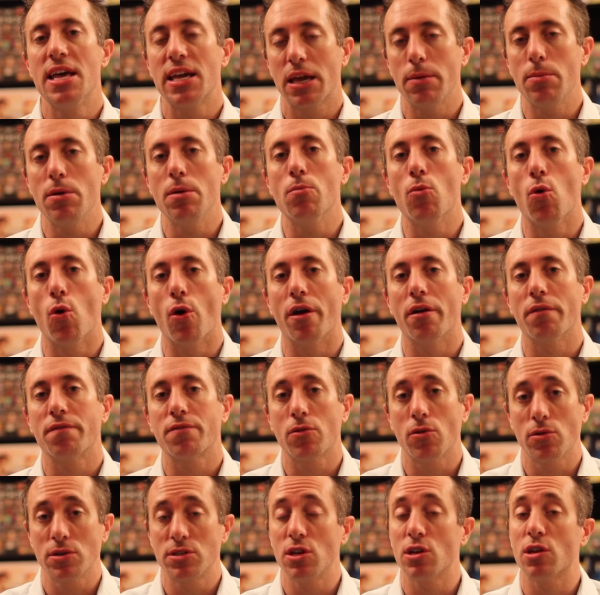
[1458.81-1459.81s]
Give me more.
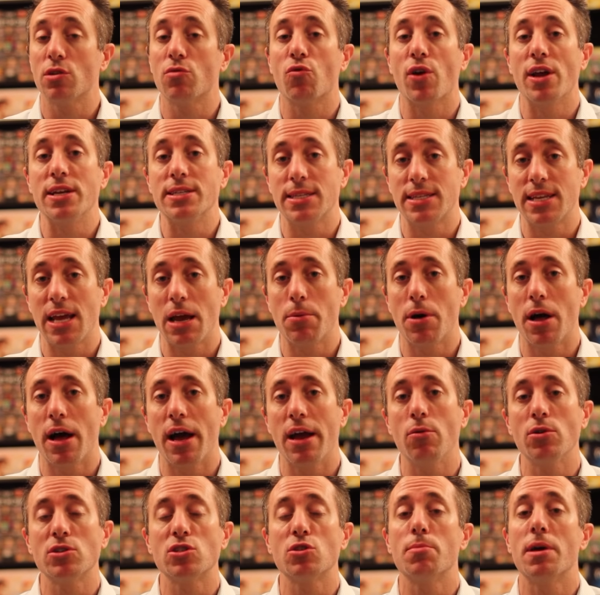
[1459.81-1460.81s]
Of course, you can raise the table
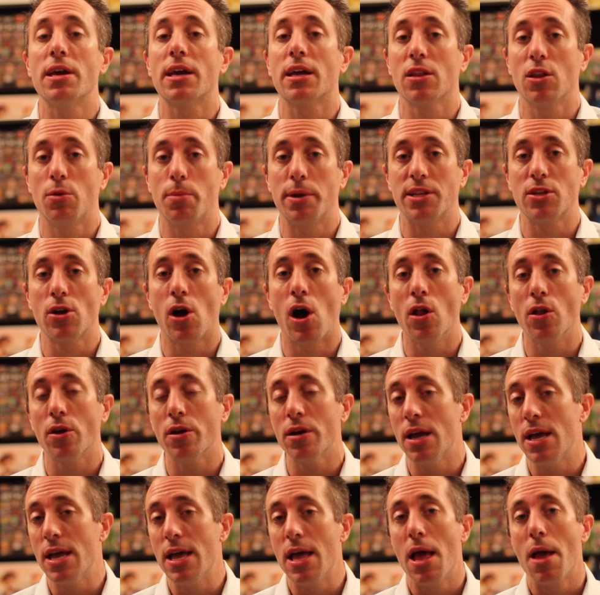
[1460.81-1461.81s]
height, which will make it a little bit
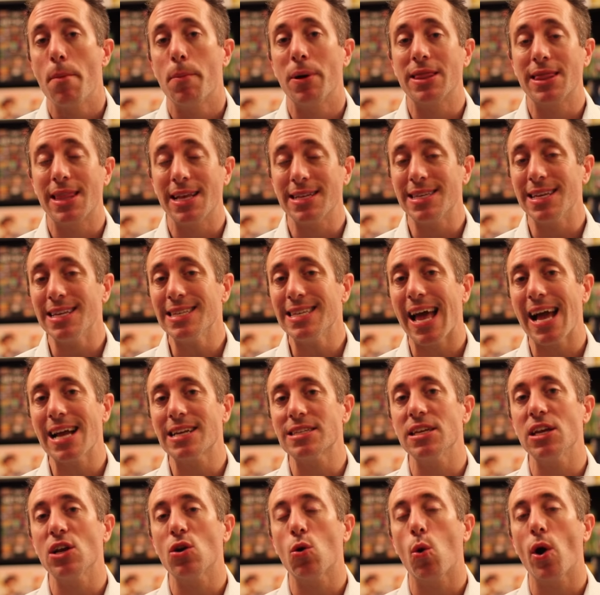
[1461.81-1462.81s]
taller, but this is
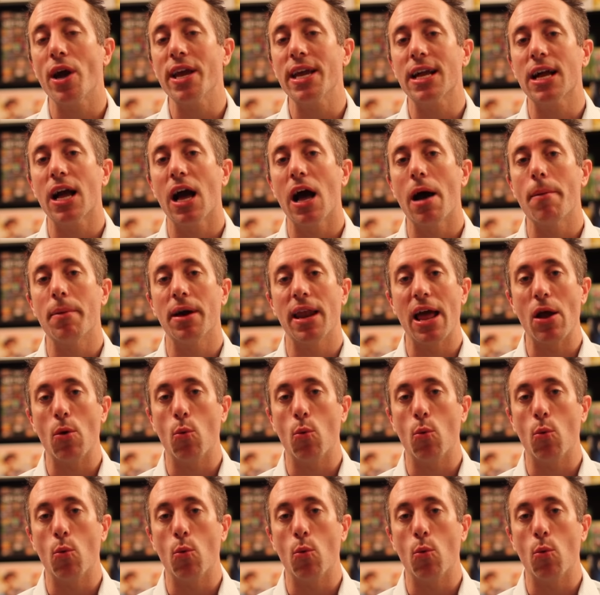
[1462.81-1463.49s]
actually quite common.